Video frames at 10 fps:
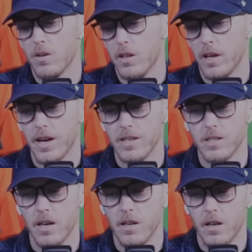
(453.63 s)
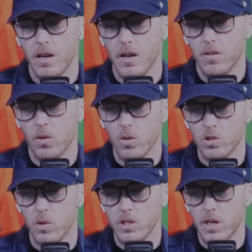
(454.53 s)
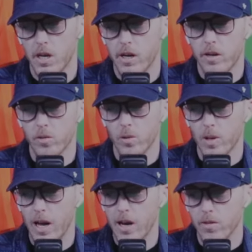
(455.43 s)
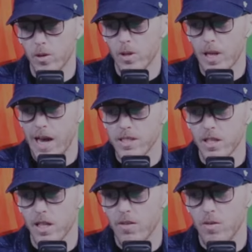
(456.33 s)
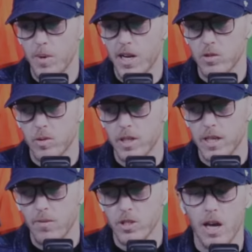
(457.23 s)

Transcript: And like I said, Florida's won 10 out of their last 11 meetings with the Devils.